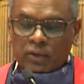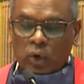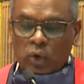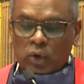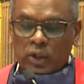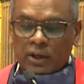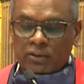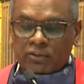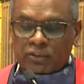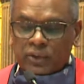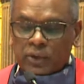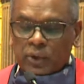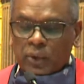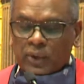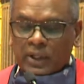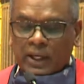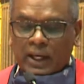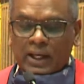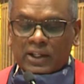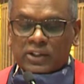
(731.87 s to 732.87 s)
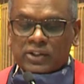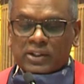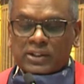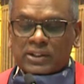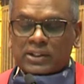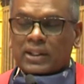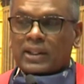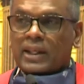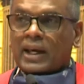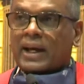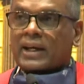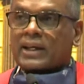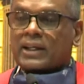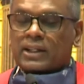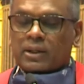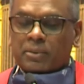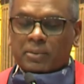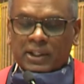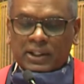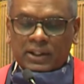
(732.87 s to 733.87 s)
only a few occasions in the
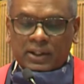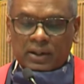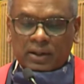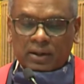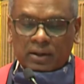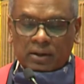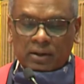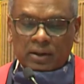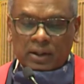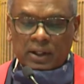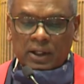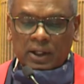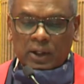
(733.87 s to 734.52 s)
academic year